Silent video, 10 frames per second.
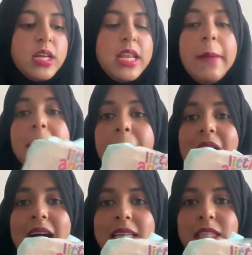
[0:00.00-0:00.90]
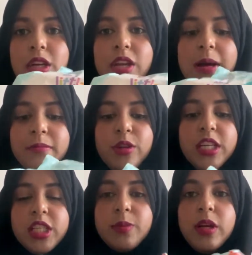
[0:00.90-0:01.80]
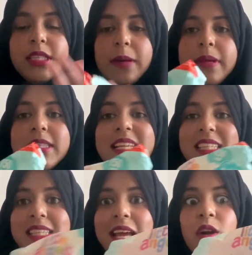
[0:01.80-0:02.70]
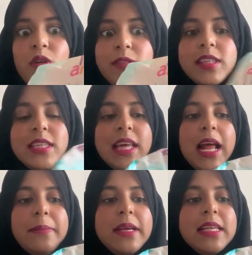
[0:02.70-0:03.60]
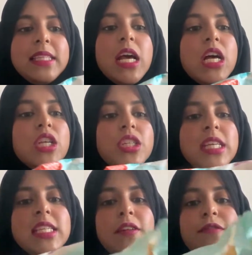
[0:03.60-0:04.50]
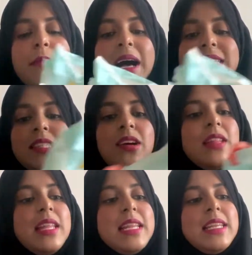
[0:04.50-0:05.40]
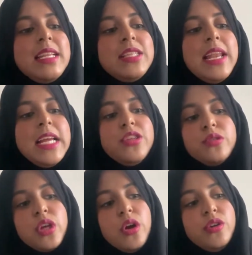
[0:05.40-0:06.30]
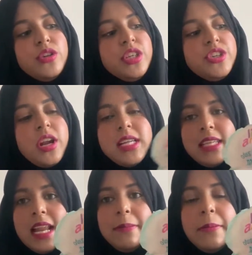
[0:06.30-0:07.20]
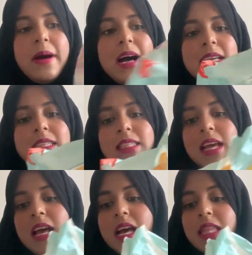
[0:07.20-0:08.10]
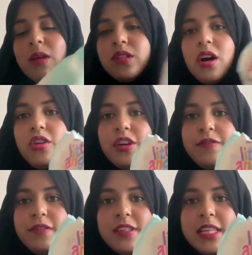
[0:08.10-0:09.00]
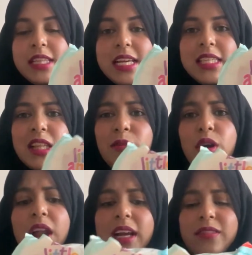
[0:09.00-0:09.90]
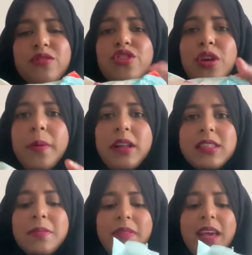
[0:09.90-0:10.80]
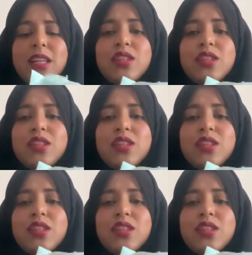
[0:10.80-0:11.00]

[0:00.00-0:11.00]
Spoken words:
Nappy bags. So when you dispose nappies, they stink. Obviously they're nappies. So these are from Asda. They're Little Angels odor neutralizing nappy bags. There was 115 of these, and they were like £2 something.